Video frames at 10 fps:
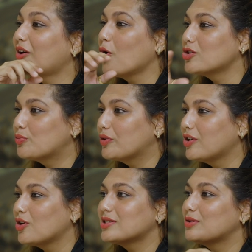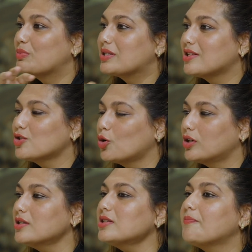entrepreneurs and business
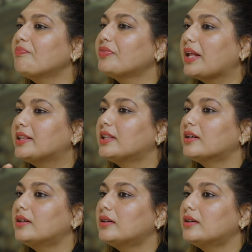owners that